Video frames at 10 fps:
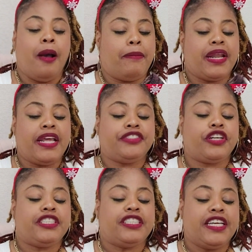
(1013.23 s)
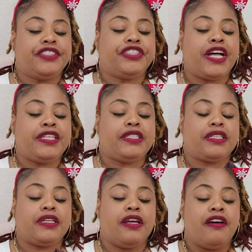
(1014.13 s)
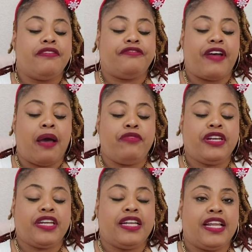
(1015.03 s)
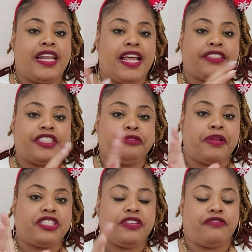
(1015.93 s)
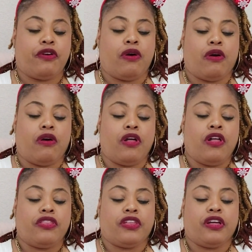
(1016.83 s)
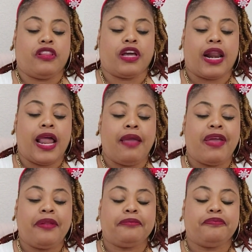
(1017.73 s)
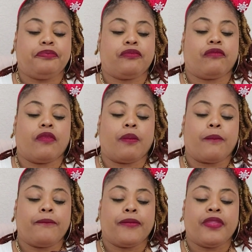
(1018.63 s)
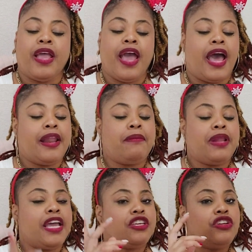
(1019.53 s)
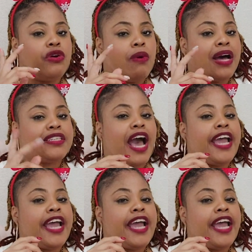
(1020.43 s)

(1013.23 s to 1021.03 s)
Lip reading: But it's a decent fabric nonetheless, especially for the climate. And I'm like, you know what?